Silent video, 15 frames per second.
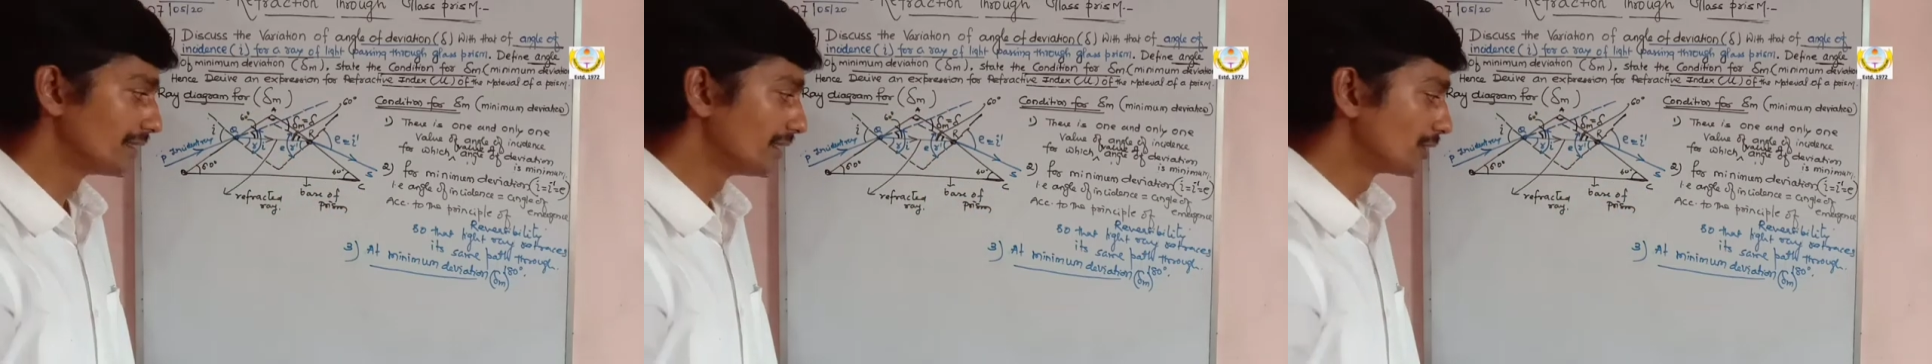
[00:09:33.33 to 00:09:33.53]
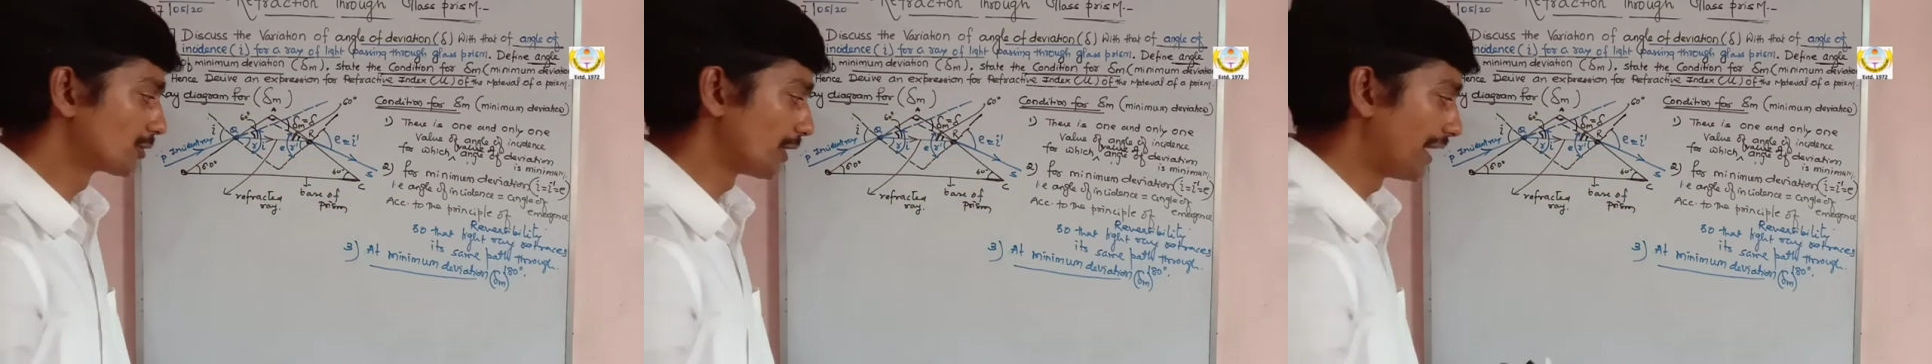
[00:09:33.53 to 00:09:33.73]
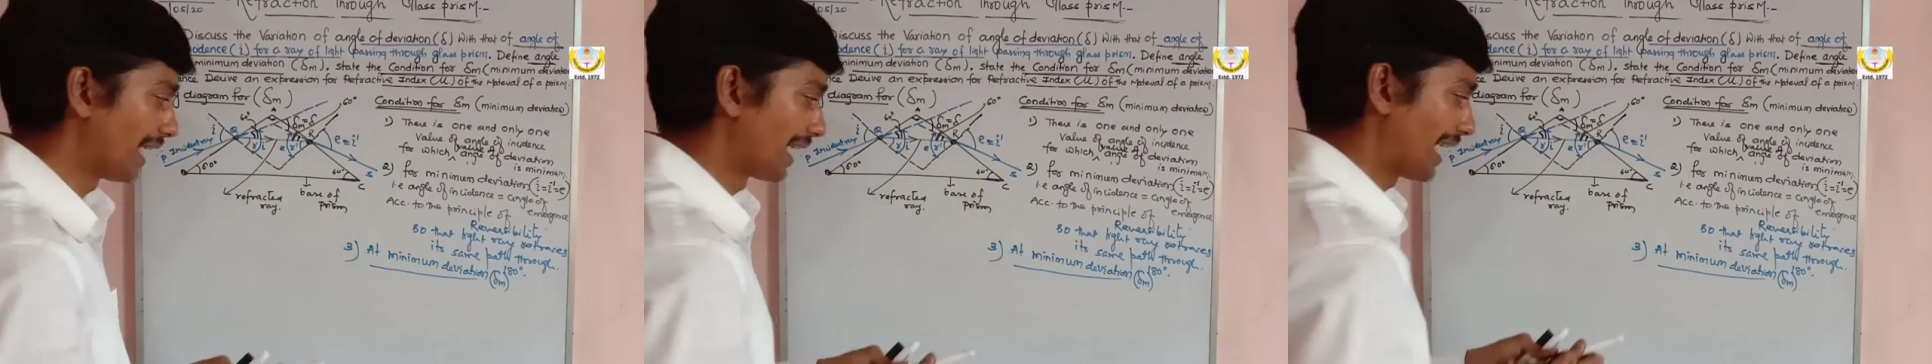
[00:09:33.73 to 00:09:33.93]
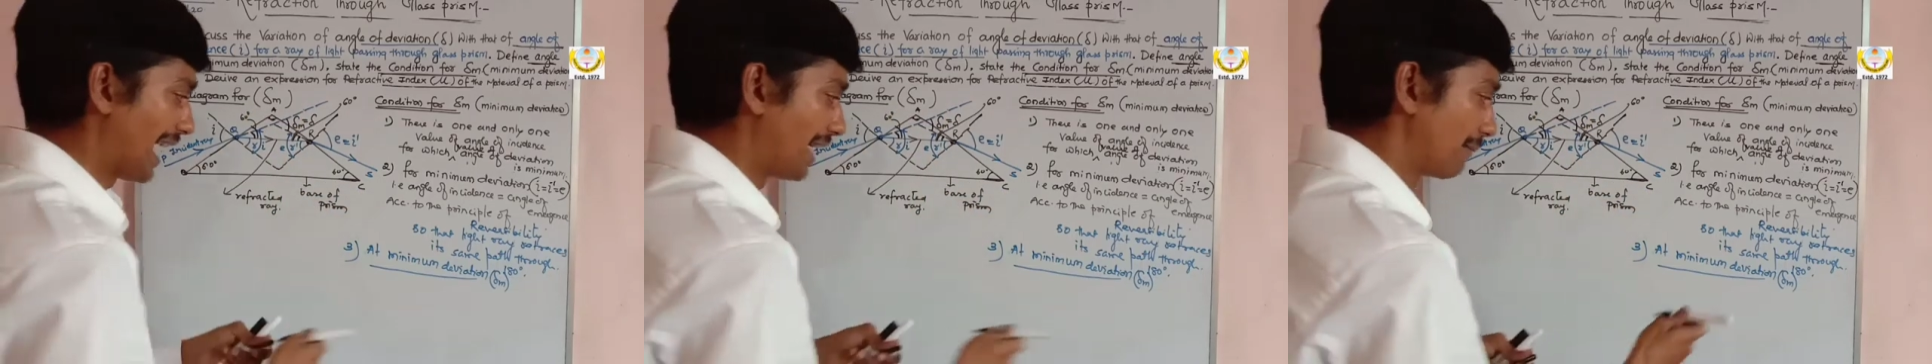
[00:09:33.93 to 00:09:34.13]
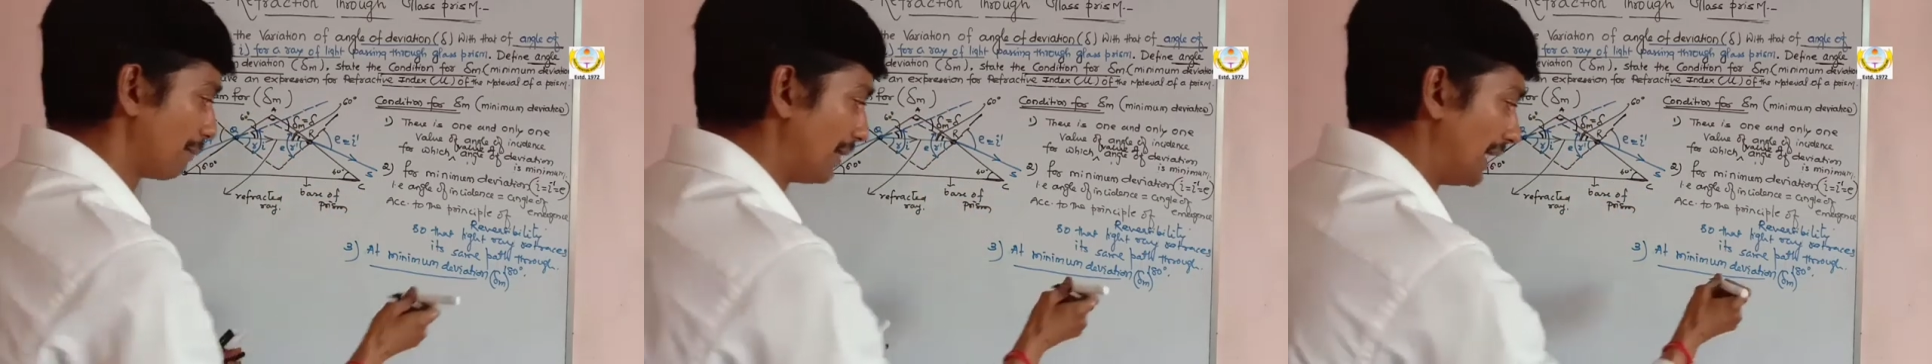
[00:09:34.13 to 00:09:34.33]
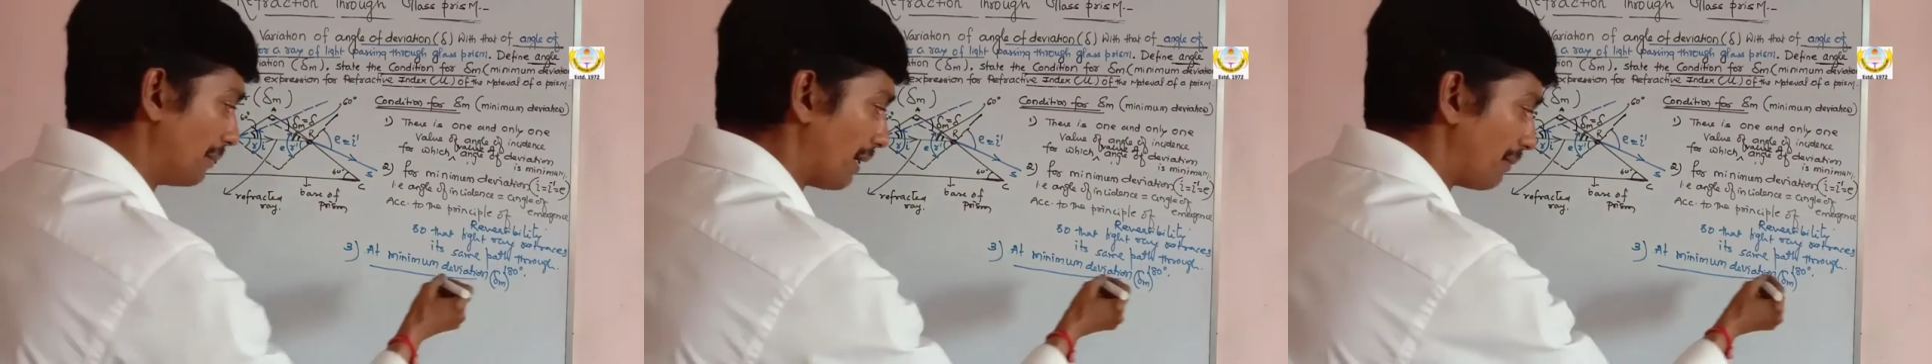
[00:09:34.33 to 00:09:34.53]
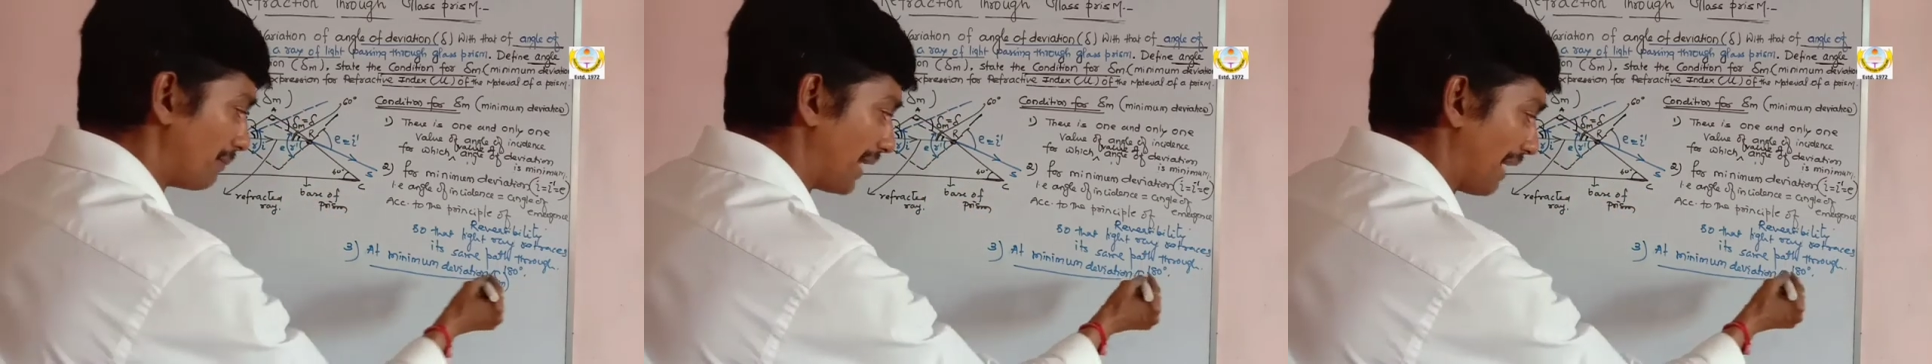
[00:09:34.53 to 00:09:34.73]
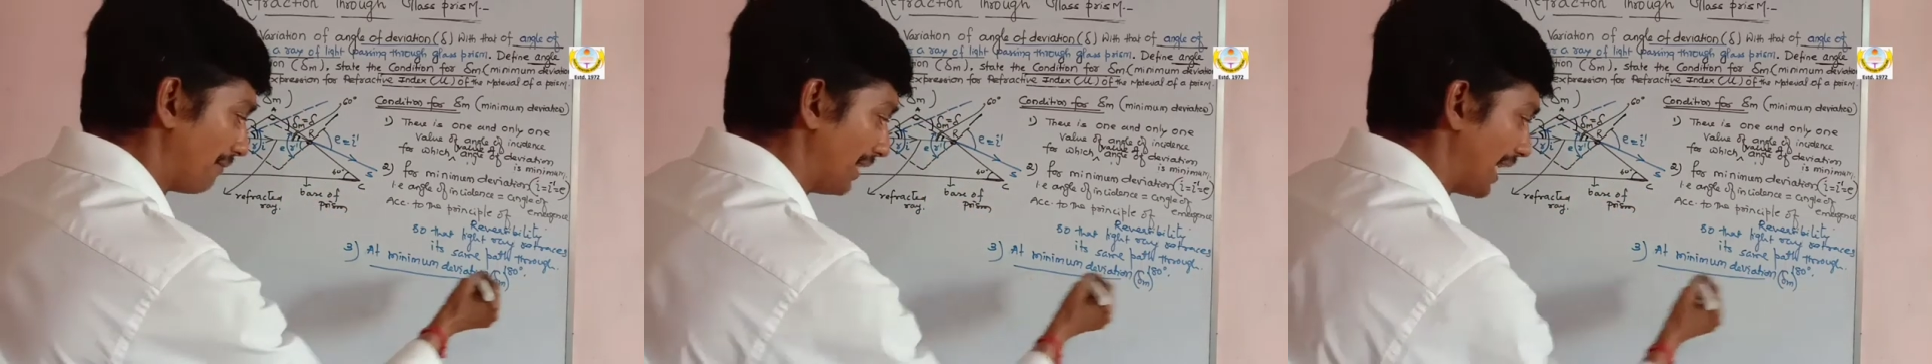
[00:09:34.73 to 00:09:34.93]
So here at minimum
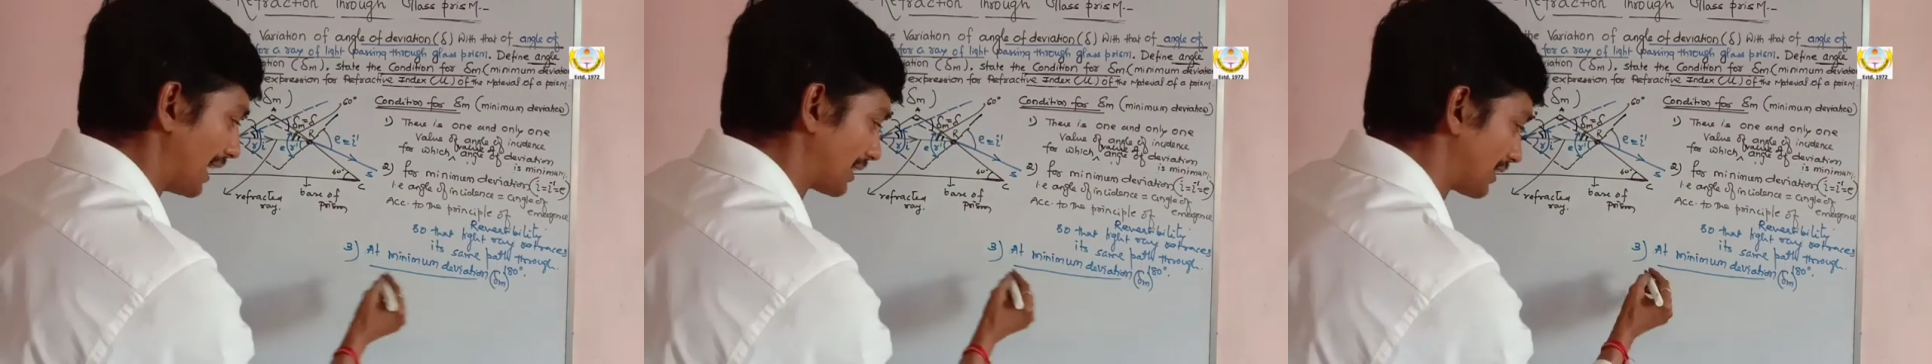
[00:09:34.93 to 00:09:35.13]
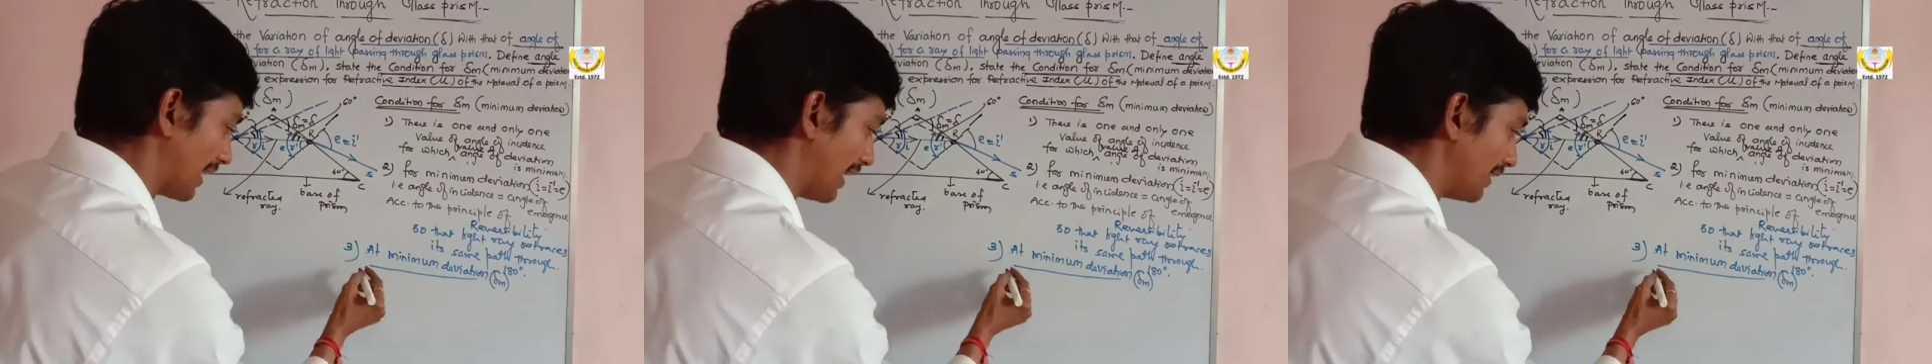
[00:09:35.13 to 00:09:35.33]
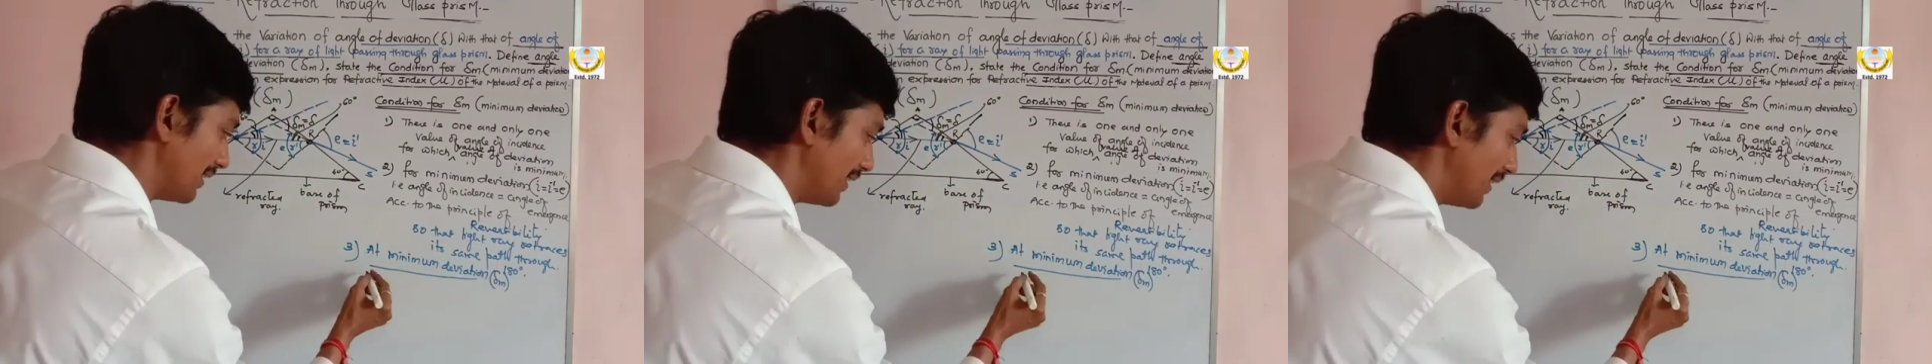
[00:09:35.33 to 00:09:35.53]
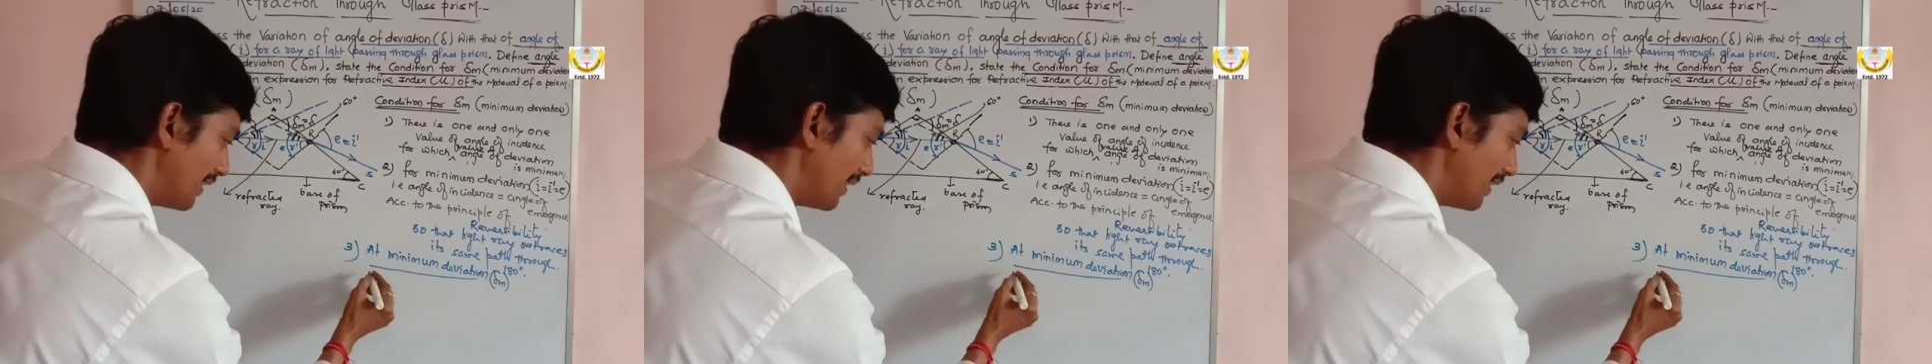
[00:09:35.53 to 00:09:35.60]
deviation,